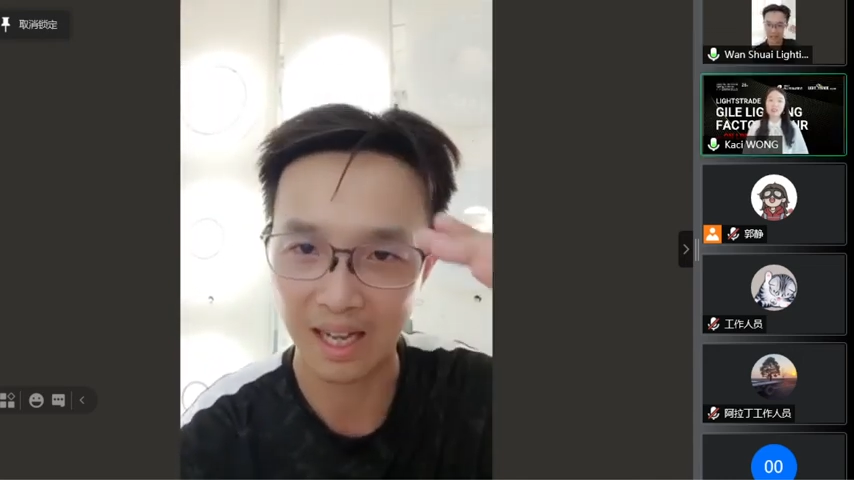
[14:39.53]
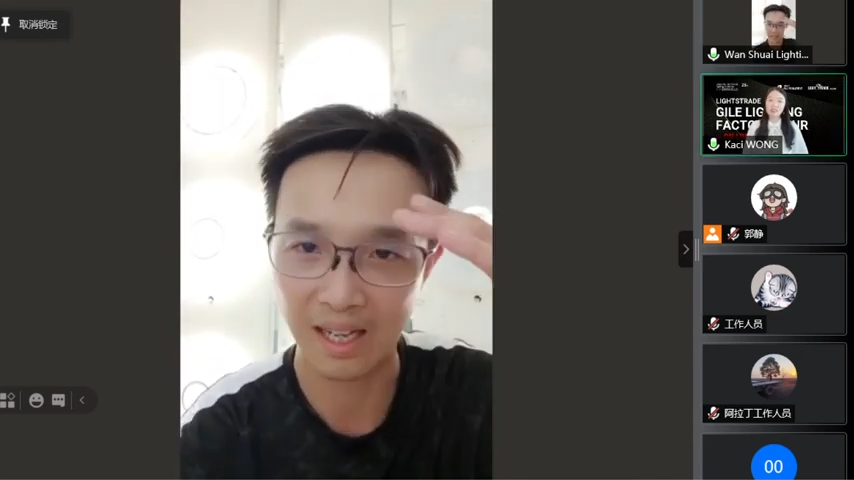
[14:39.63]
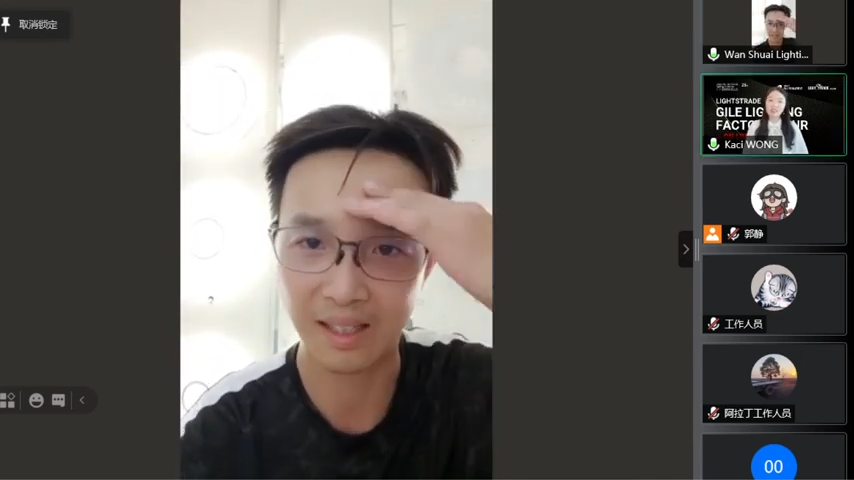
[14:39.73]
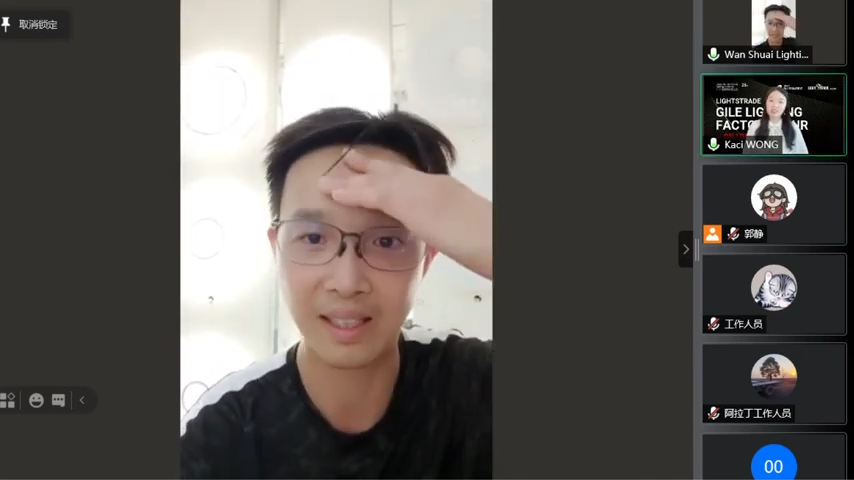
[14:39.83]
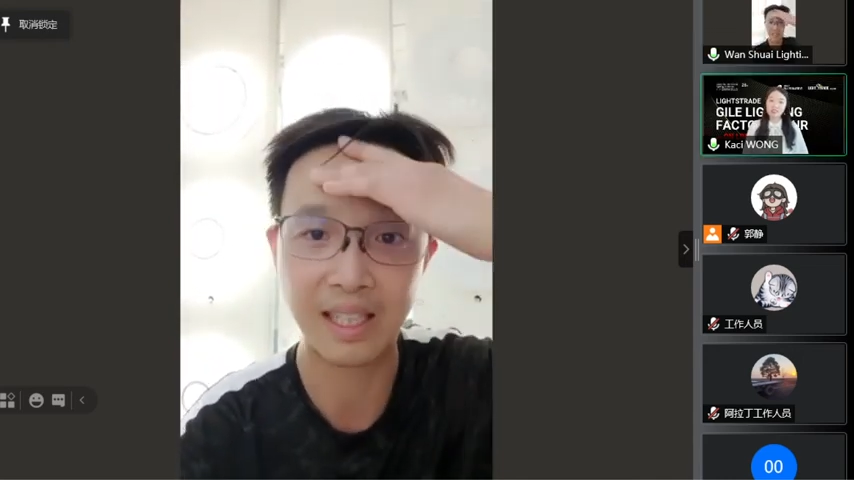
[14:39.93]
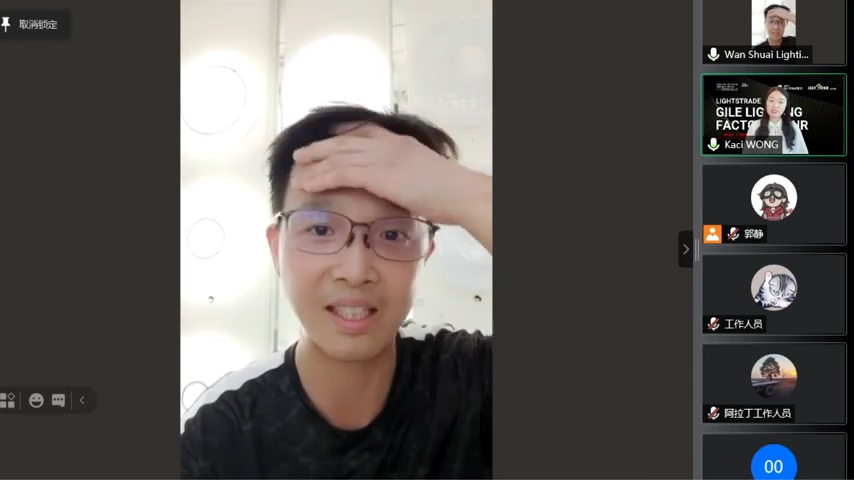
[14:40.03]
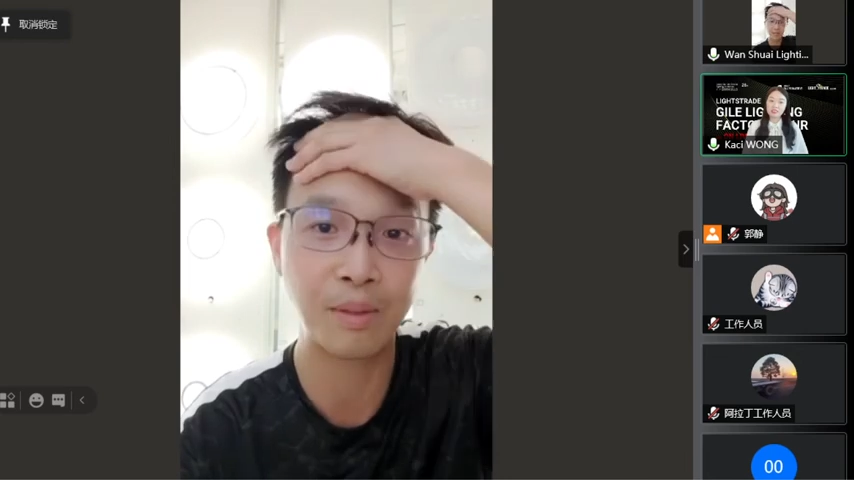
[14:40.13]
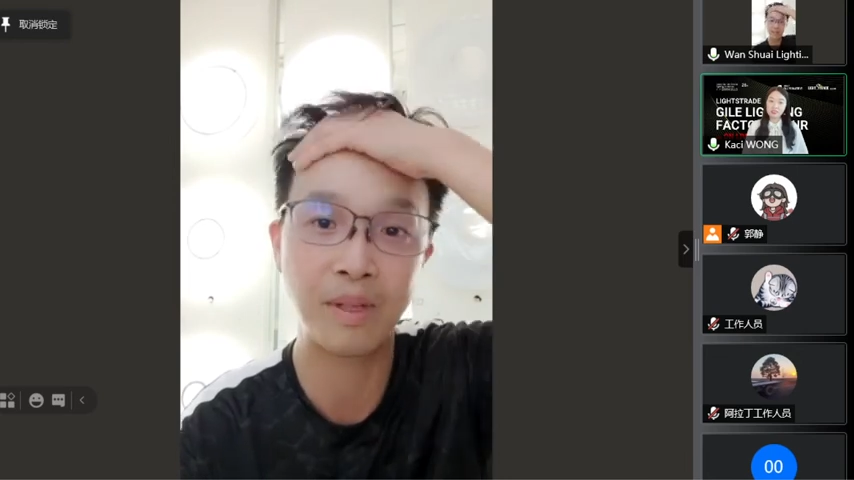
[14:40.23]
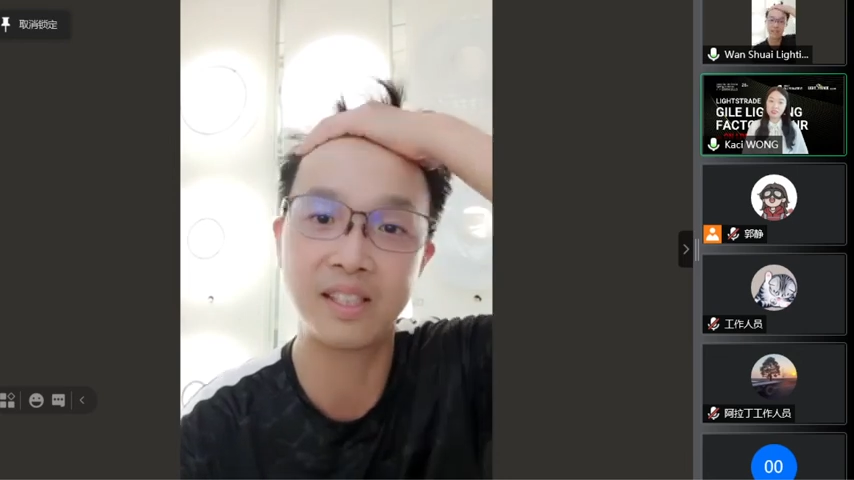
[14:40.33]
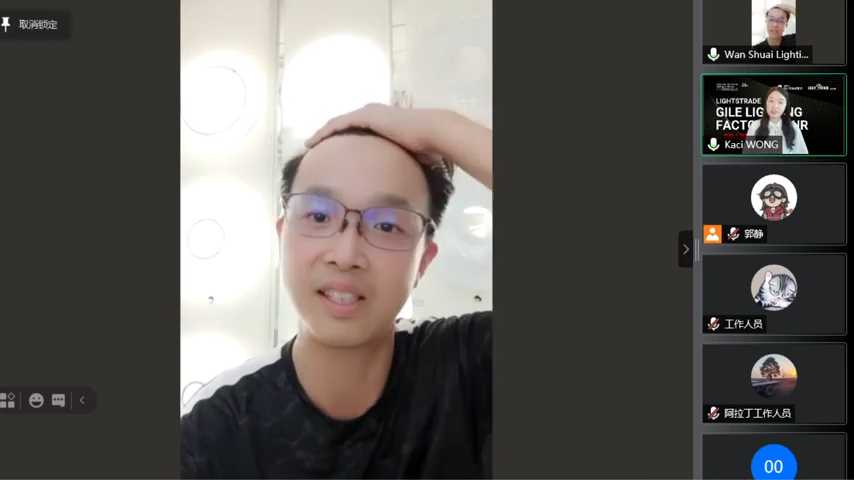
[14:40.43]
Yeah, the
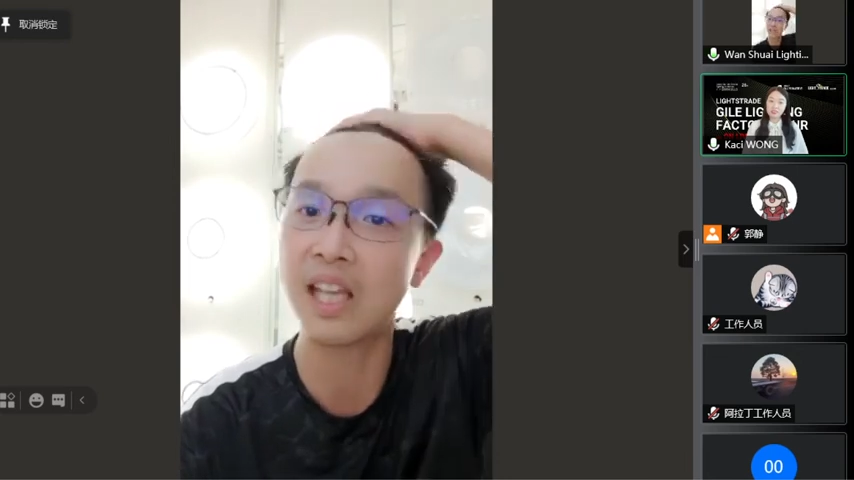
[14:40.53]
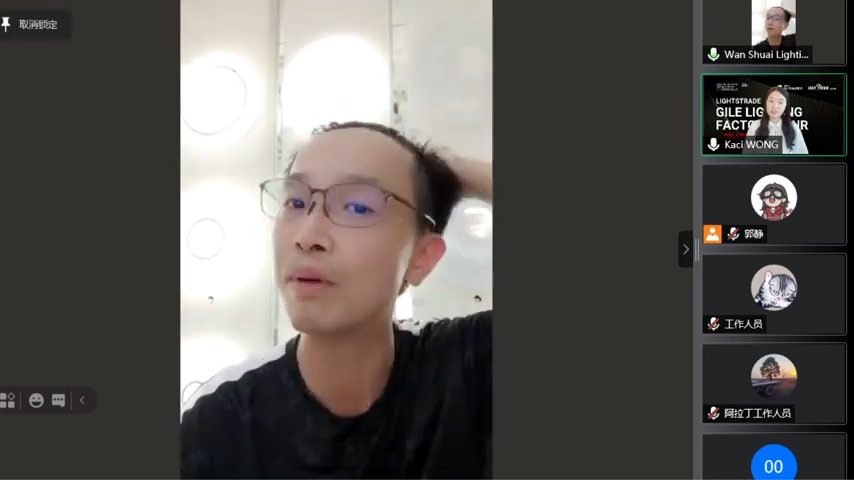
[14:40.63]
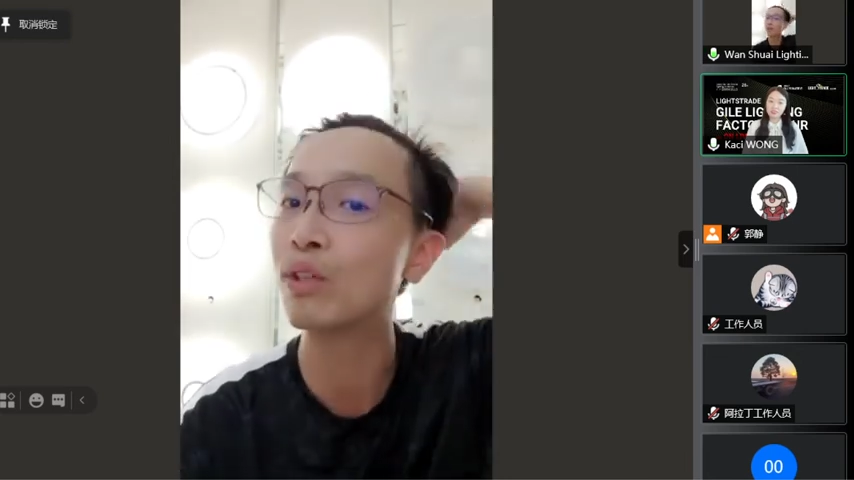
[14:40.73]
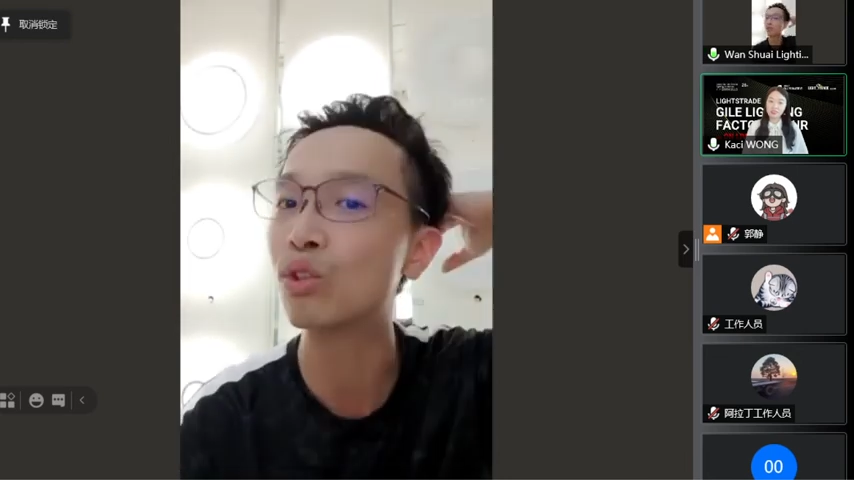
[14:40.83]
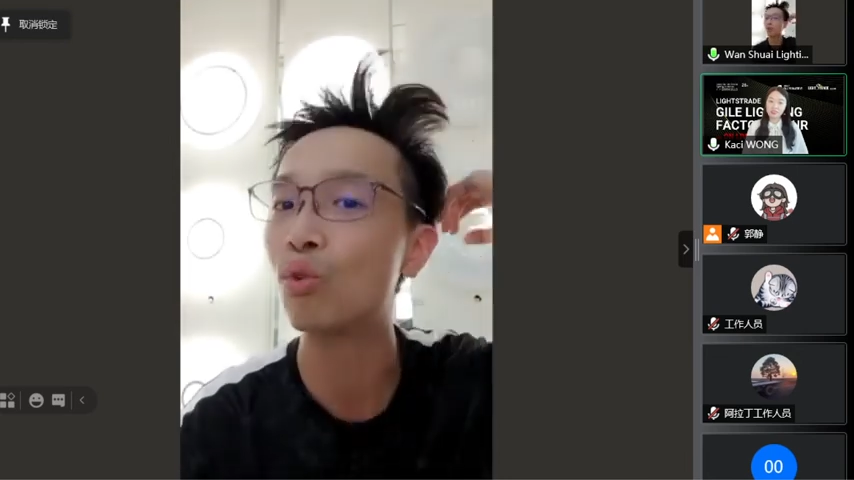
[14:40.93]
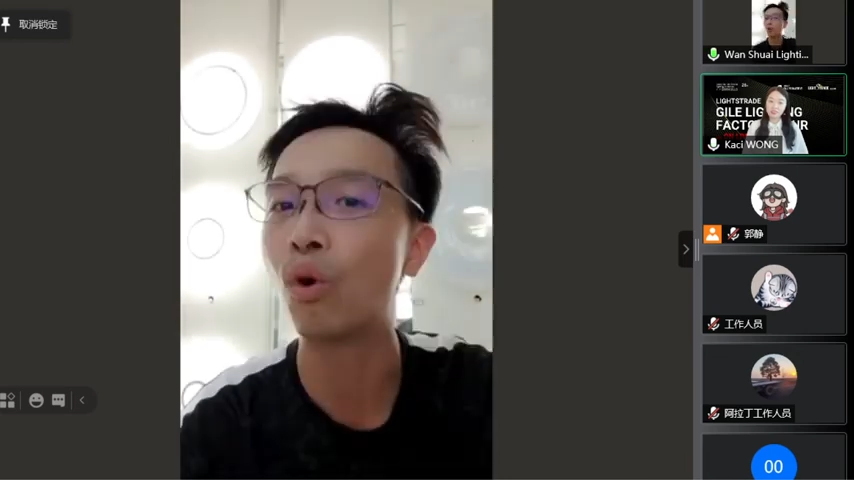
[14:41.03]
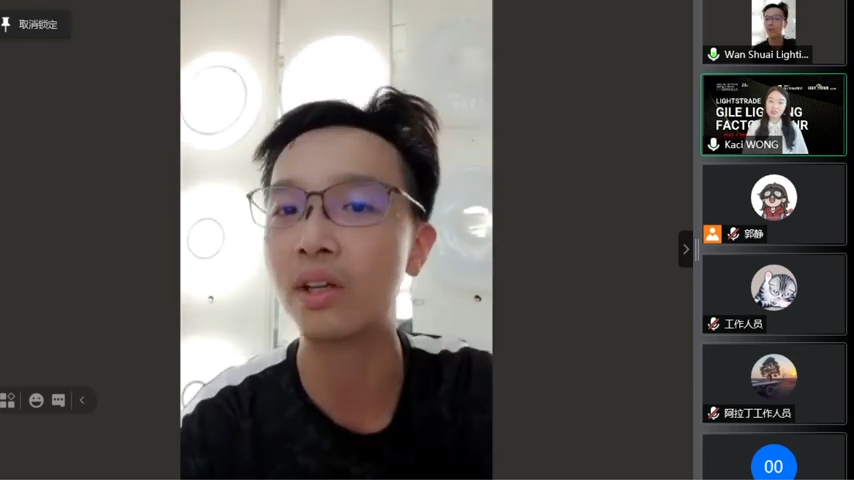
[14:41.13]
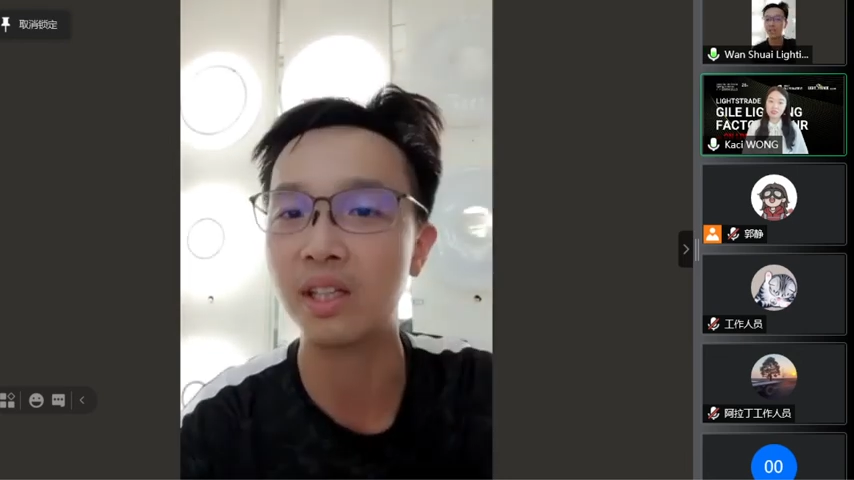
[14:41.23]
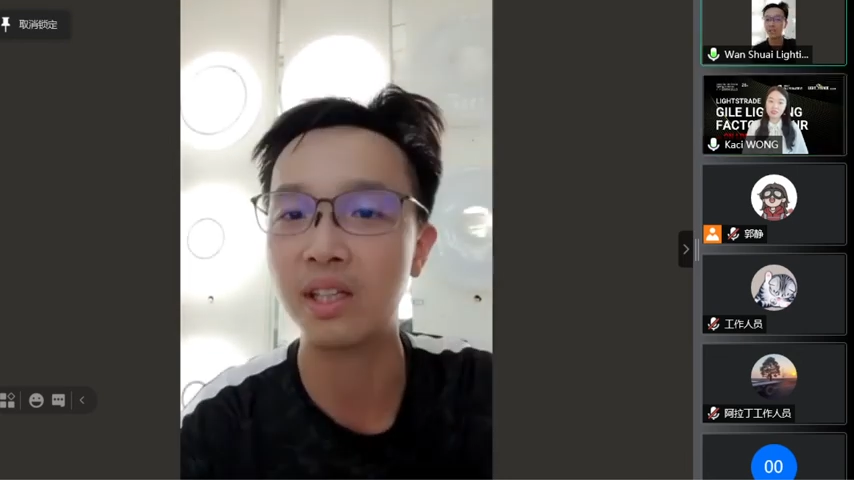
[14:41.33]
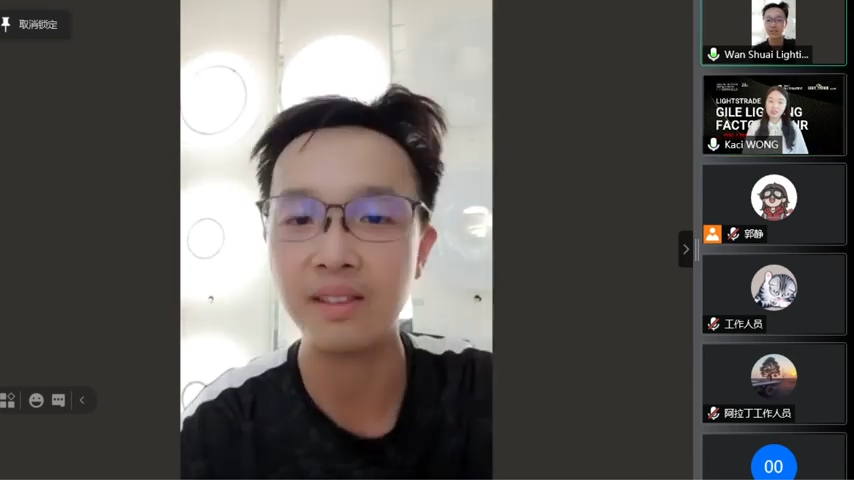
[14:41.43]
customer is able to
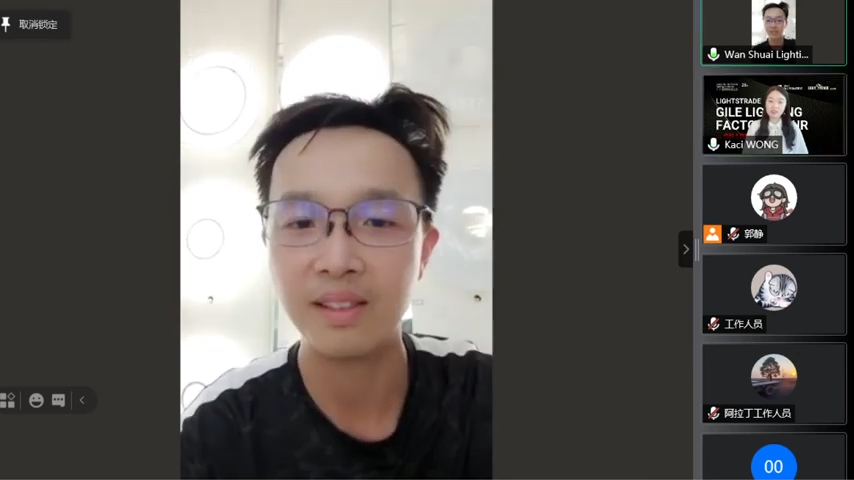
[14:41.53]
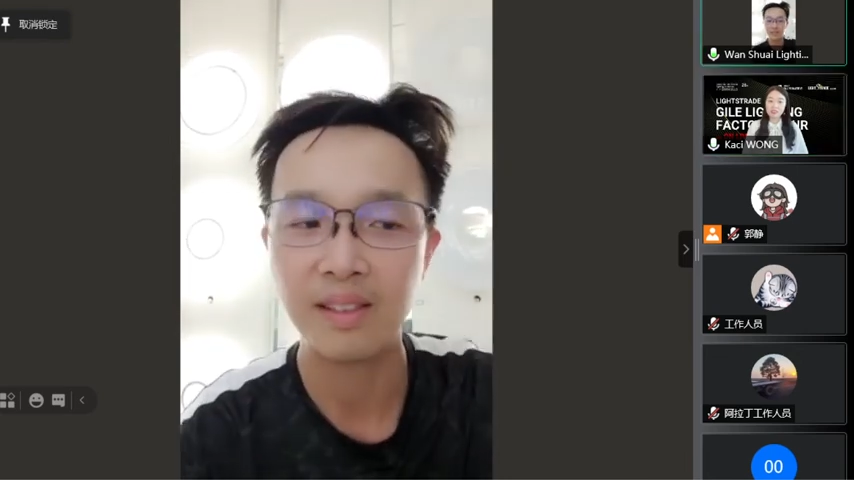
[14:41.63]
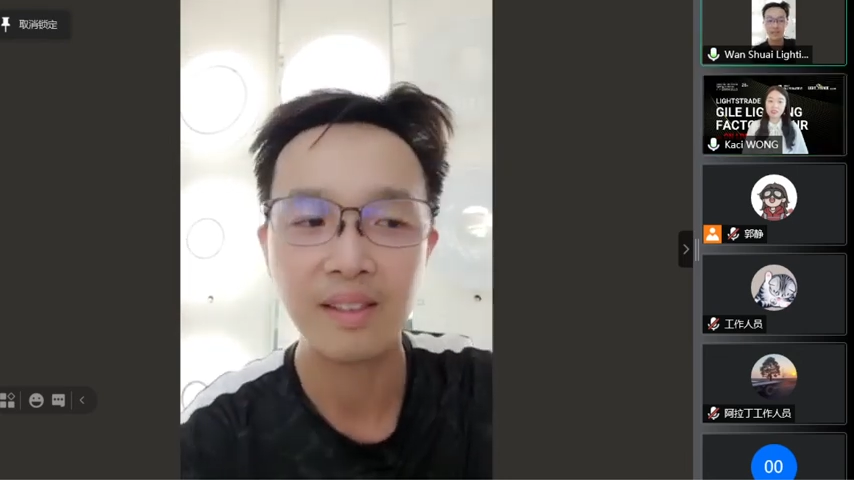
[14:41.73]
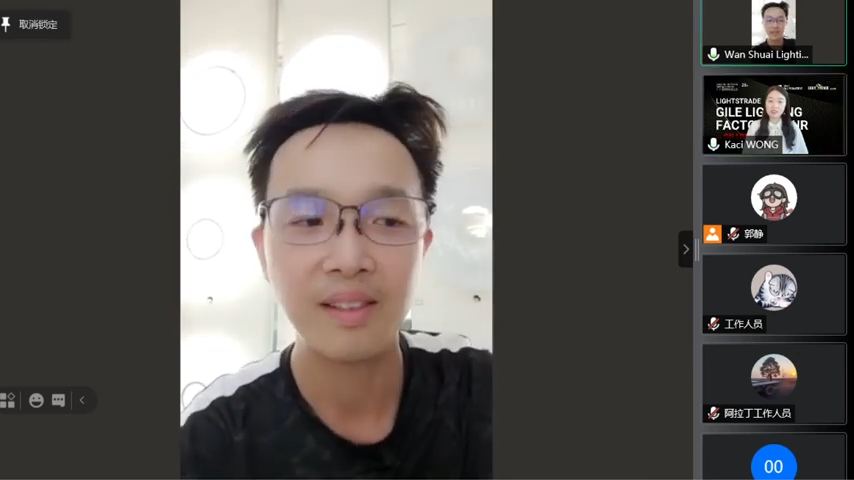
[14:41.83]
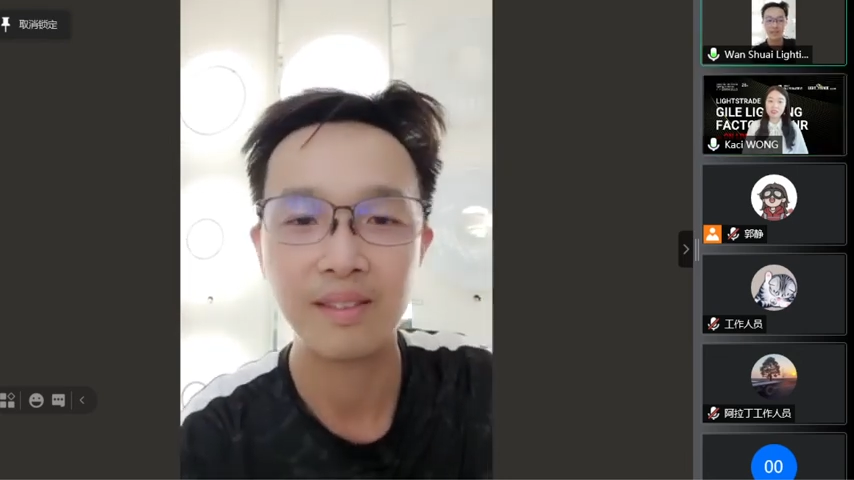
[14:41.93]
walk in.